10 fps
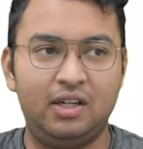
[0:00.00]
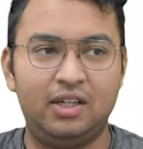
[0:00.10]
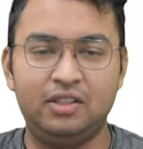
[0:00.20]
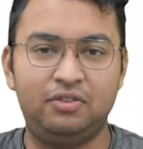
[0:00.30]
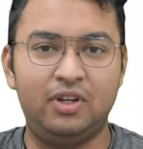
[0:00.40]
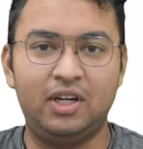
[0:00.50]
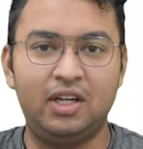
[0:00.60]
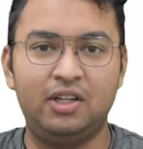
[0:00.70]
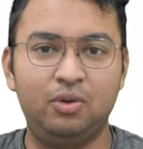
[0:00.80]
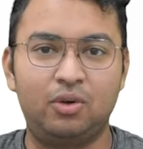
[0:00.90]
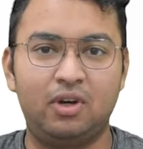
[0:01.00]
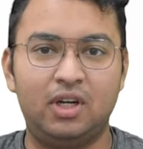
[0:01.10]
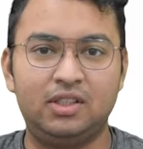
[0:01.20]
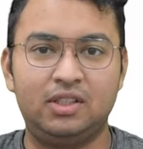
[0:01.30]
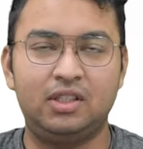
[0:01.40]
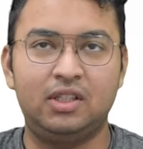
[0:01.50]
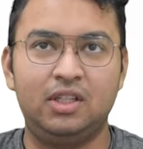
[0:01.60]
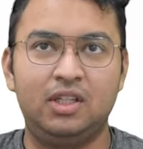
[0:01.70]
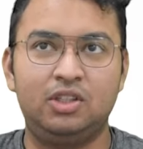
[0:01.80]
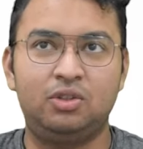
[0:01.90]
It is fairly a new college.
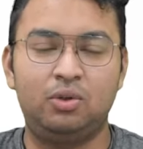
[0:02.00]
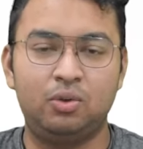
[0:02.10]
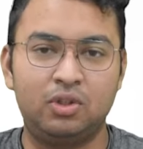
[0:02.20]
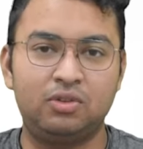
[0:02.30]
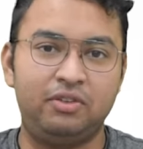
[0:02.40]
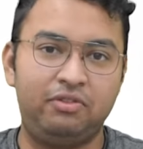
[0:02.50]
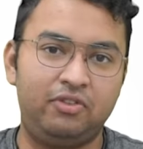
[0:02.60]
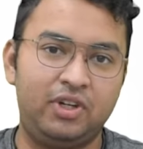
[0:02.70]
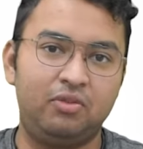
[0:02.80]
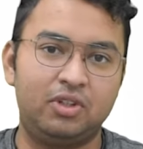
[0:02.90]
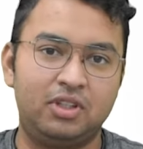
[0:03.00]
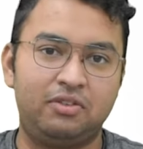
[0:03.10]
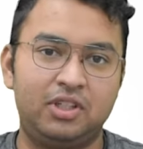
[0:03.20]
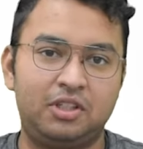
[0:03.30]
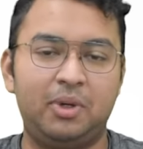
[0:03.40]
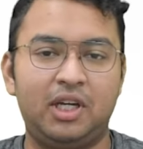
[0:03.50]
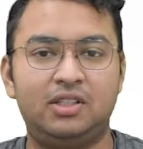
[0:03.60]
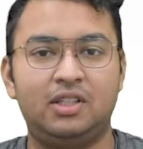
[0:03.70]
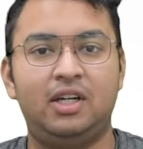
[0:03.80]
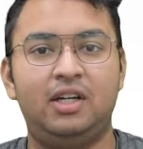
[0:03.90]
So 2015 was the first
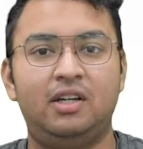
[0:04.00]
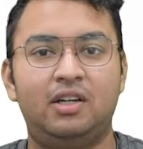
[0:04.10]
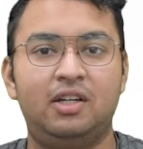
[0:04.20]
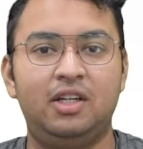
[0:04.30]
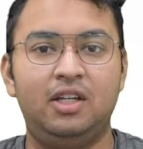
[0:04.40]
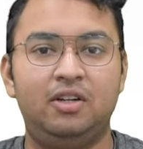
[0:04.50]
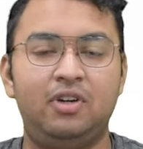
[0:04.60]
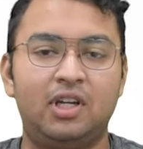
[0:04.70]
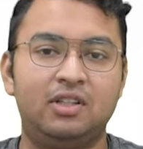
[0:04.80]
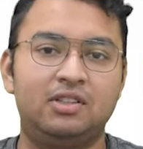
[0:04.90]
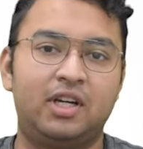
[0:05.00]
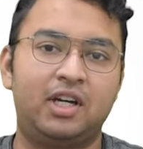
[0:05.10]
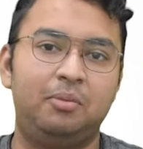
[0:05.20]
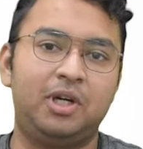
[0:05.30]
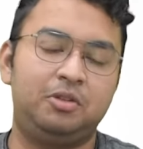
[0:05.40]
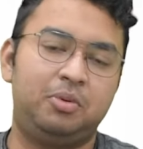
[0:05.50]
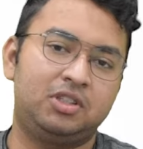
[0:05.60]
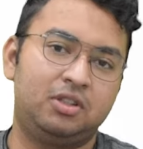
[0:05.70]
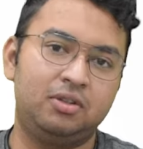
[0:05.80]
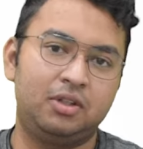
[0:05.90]
batch and we are the second batch
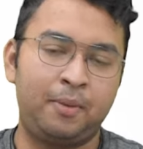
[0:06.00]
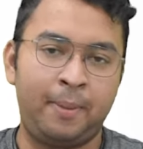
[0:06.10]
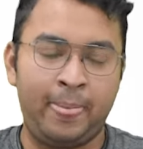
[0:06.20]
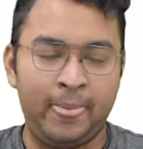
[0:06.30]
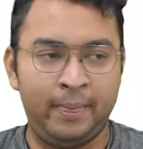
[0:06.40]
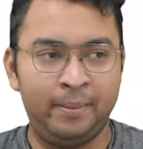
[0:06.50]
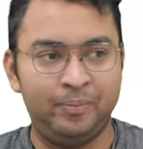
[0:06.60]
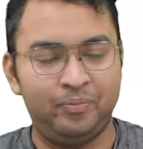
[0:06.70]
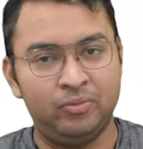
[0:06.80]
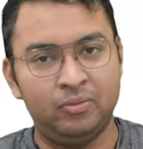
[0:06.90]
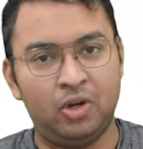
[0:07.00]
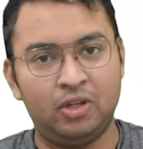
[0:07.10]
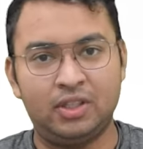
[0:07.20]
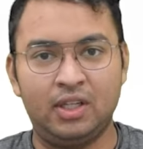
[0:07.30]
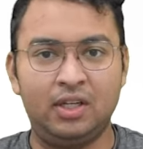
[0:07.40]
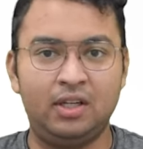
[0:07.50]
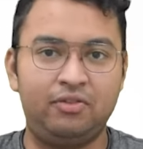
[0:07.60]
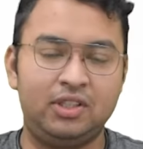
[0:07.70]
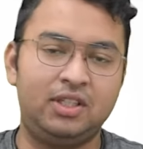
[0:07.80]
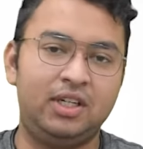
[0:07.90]
pass out. Hostel
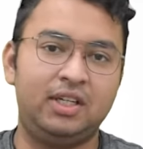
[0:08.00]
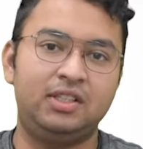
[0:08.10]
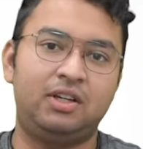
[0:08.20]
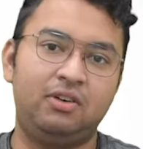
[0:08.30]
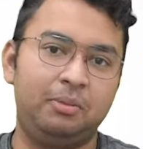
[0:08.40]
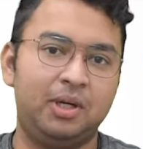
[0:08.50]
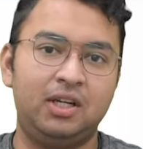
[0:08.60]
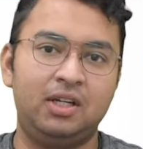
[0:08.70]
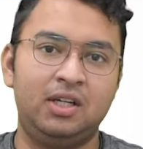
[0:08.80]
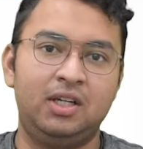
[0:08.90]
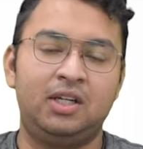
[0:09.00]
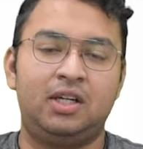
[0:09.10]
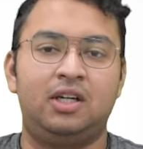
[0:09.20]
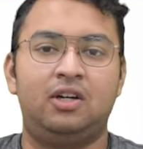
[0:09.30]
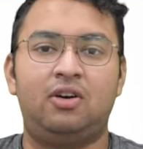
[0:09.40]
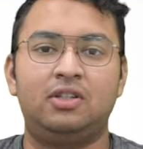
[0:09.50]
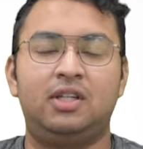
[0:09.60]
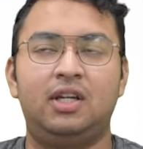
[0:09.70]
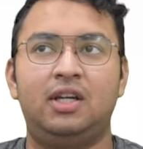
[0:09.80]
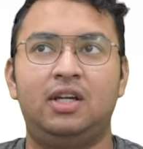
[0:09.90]
facility is available.
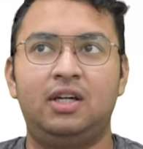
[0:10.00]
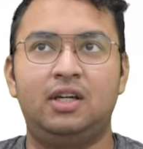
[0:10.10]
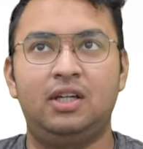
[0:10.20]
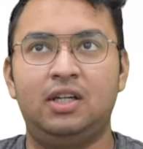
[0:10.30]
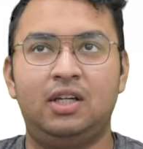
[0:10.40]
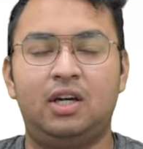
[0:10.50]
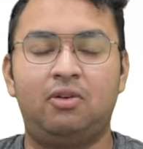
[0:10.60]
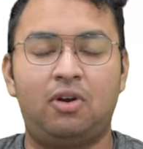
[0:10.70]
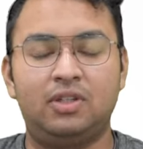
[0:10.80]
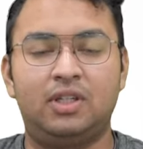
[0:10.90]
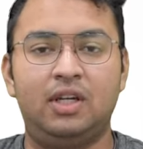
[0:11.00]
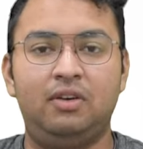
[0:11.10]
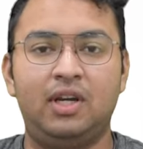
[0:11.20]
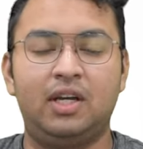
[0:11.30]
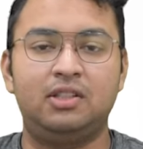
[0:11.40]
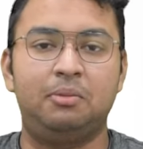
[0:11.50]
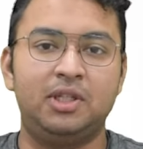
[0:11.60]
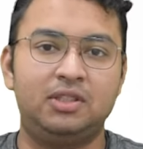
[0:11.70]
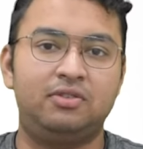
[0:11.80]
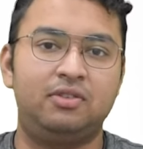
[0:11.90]
Our hostel even has a
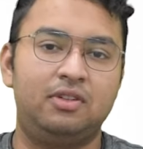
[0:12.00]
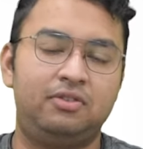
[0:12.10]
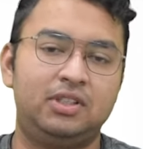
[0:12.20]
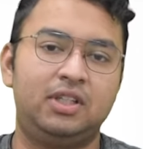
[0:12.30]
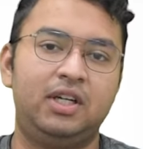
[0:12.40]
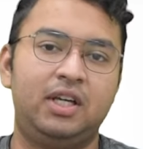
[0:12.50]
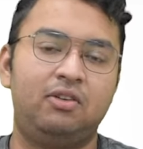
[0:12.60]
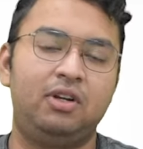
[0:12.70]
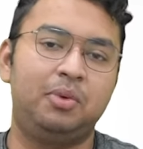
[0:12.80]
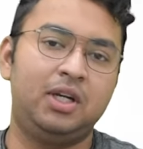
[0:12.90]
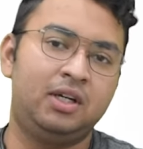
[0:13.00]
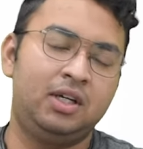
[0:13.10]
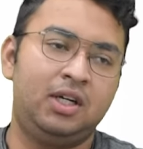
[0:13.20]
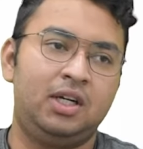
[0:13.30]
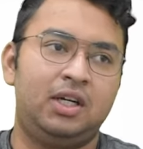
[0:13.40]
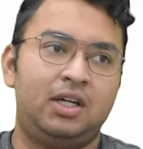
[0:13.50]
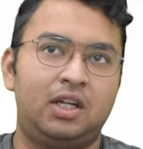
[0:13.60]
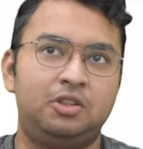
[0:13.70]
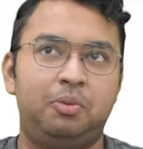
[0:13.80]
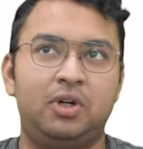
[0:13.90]
mess facility available.
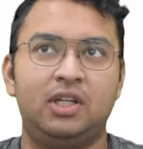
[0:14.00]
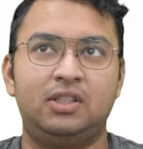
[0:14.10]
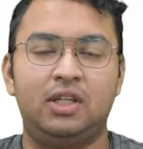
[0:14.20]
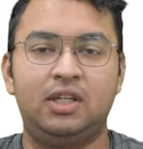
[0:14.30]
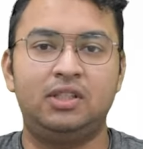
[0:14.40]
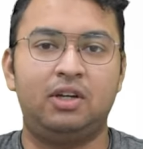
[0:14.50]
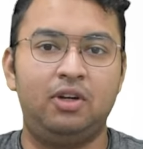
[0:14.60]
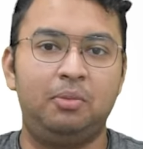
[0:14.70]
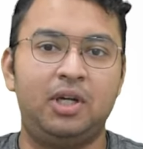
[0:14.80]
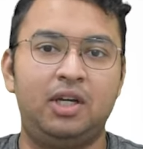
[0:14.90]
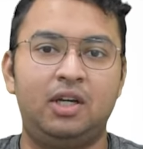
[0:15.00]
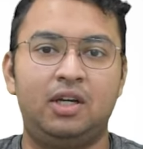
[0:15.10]
Transportation is available